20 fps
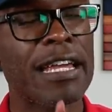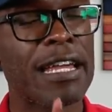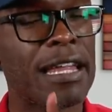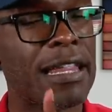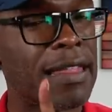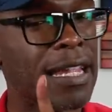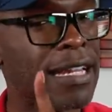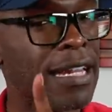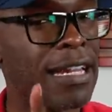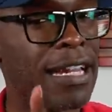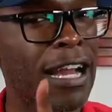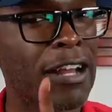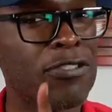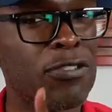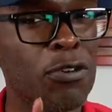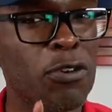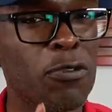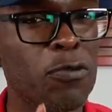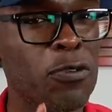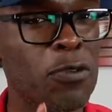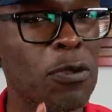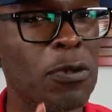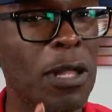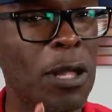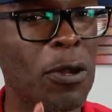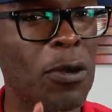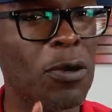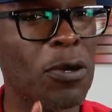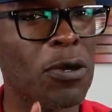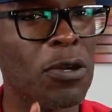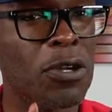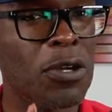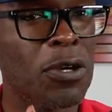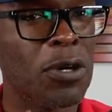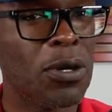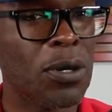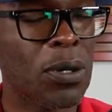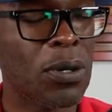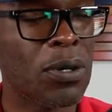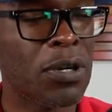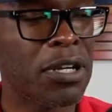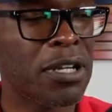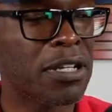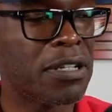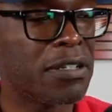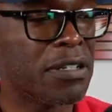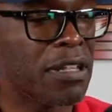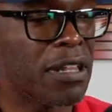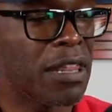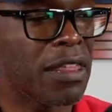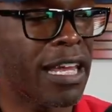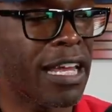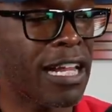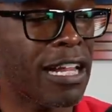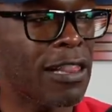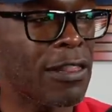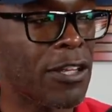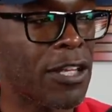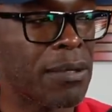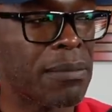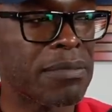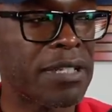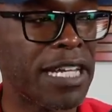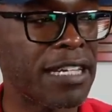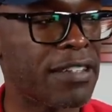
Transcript: they did not show the full letter on that clip. They